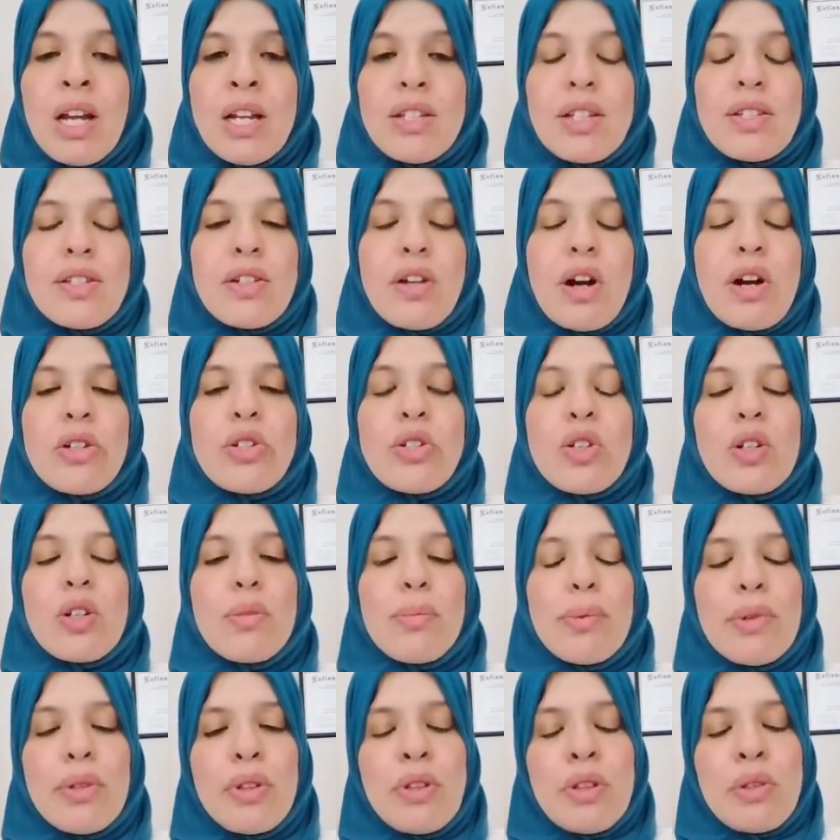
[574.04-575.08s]
There's an article
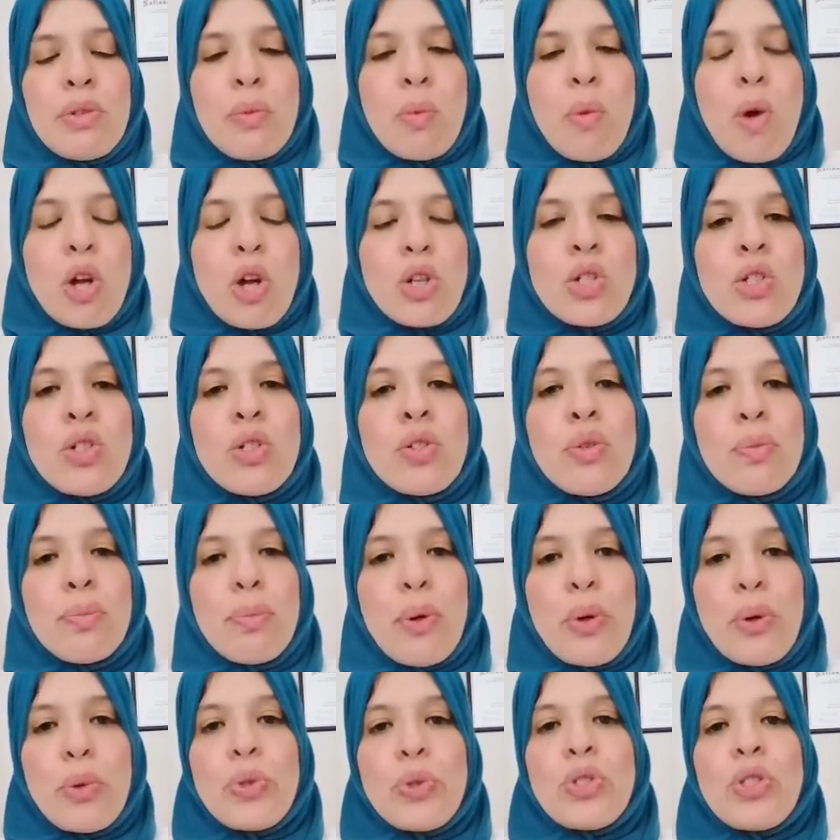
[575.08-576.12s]
in the Washington
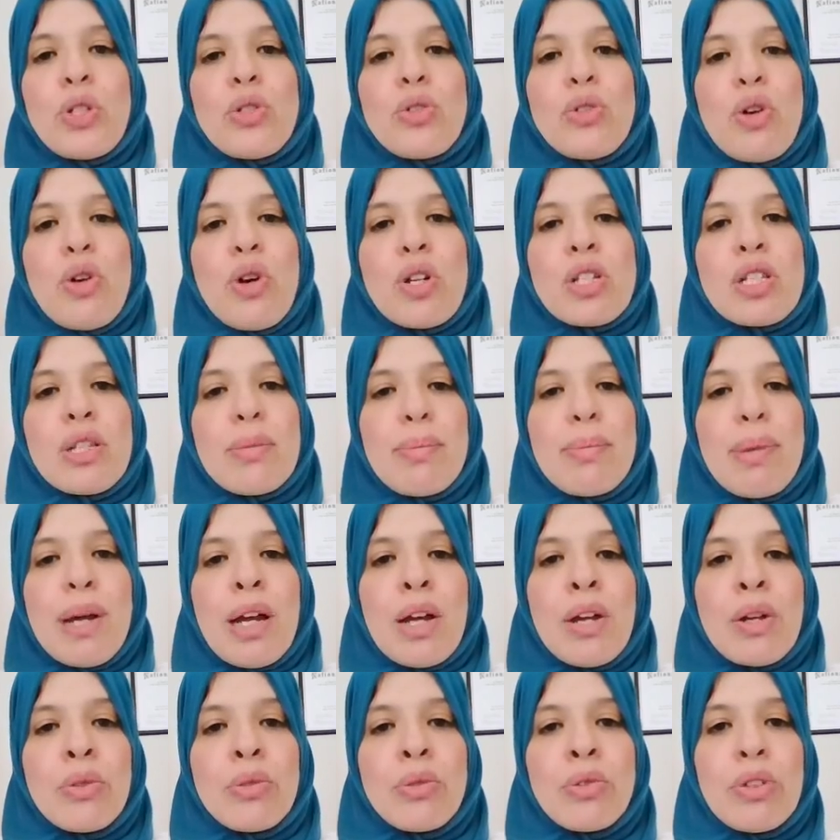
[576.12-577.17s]
Post that talks
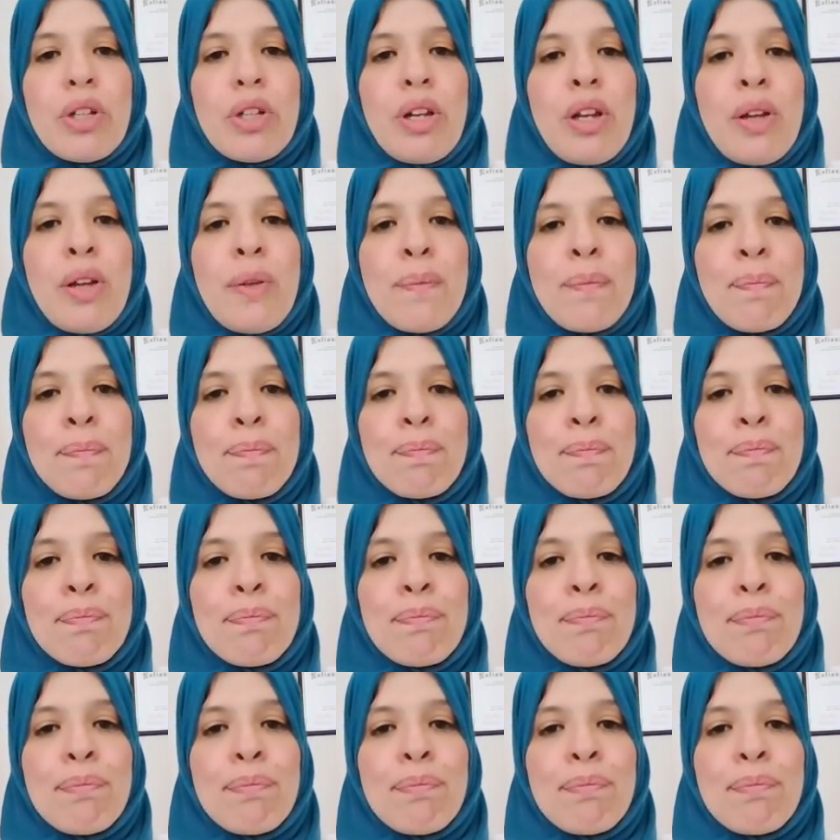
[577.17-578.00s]
about the